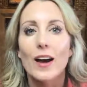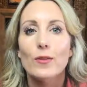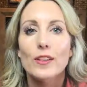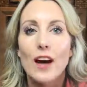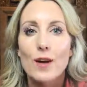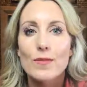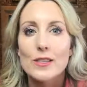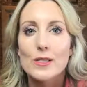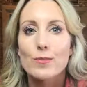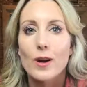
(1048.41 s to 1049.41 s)
I would not
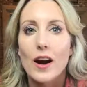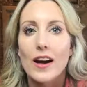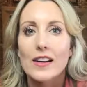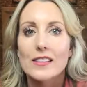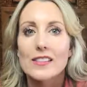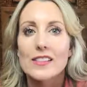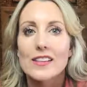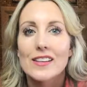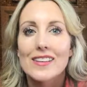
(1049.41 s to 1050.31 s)
be surprised.